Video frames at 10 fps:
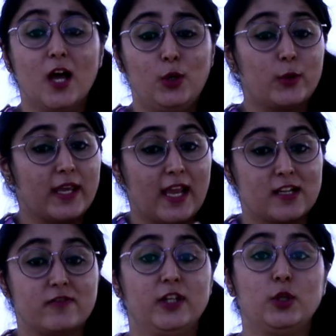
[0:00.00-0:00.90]
looking
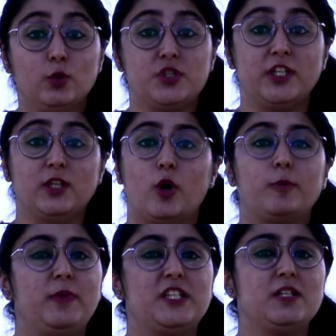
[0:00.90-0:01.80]
at our UG or
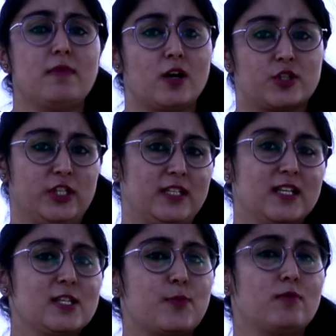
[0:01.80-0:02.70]
PG mark sheet
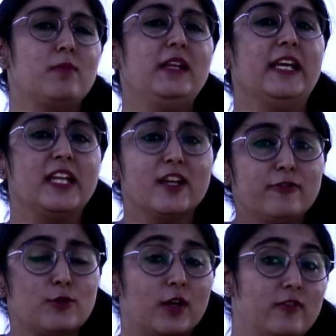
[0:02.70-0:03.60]
is probably
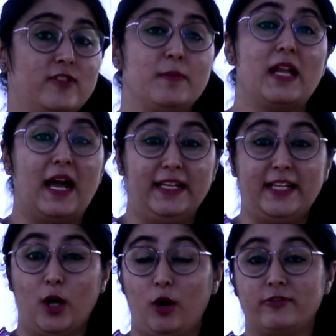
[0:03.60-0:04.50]
enough to give them an
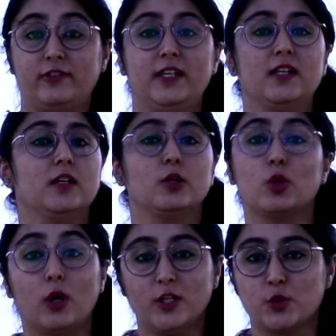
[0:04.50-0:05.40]
idea of the
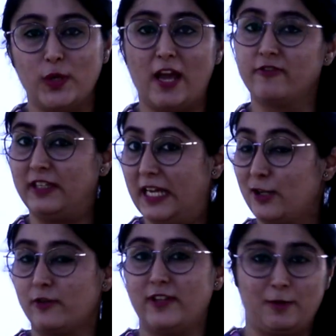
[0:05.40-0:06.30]
knowledge we have
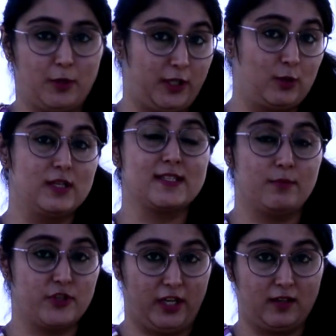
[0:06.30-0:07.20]
gained of that particular
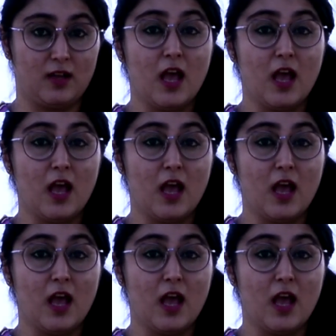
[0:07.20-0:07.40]
subject.